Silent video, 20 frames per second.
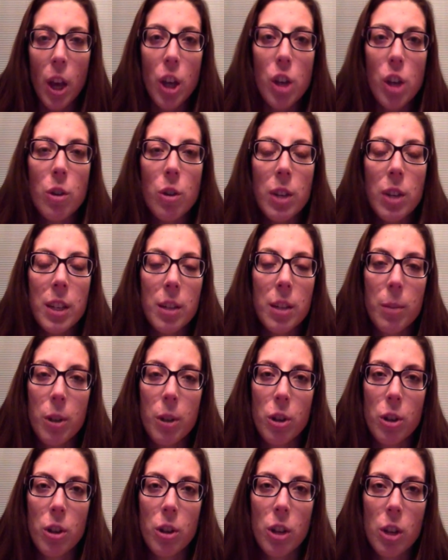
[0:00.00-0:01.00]
You need to
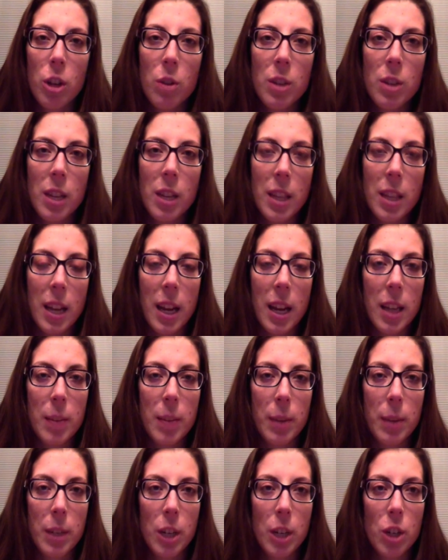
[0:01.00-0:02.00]
make sure that you set that
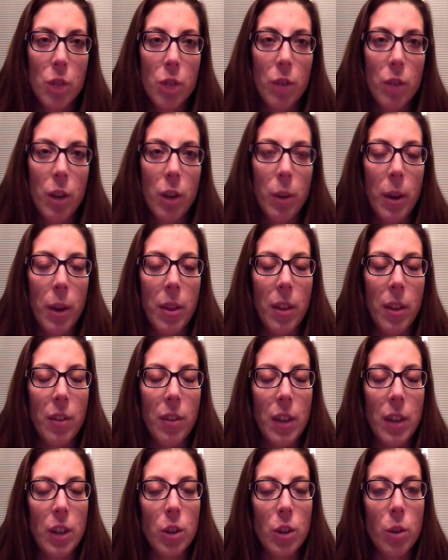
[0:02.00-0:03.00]
expectation right away that
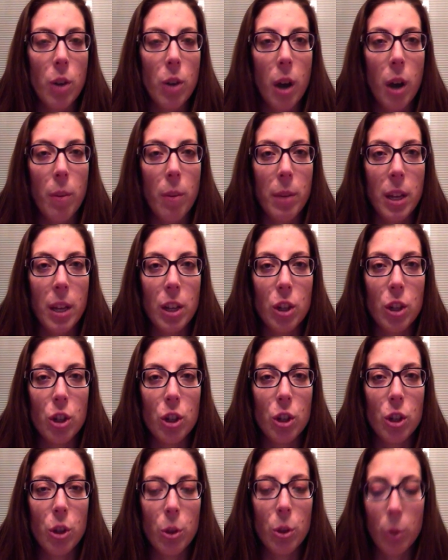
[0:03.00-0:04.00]
they don't come in
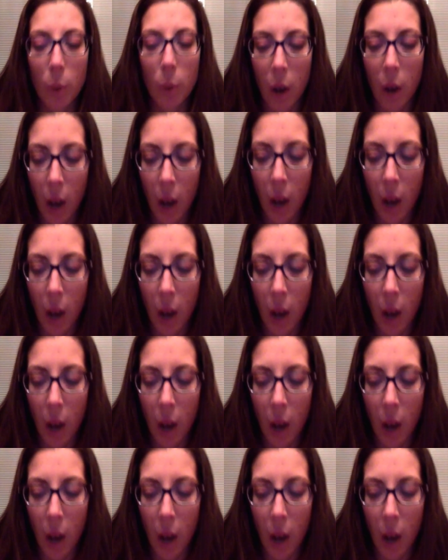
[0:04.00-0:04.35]
to